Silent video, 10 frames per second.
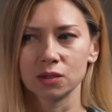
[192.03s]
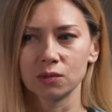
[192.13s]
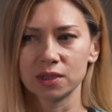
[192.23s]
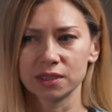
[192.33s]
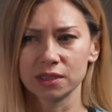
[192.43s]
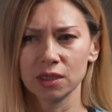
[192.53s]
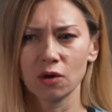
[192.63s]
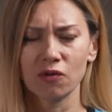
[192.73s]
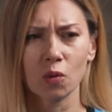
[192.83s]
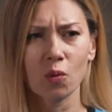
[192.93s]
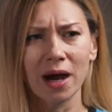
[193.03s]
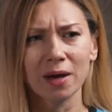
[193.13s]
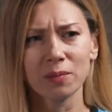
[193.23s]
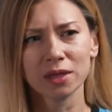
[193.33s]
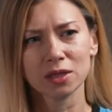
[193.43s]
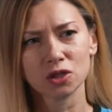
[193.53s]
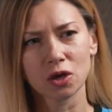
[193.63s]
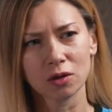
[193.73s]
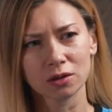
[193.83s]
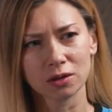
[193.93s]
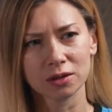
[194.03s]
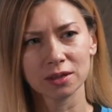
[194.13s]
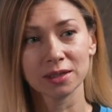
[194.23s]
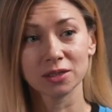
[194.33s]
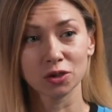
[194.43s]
So we're seeing over $1 billion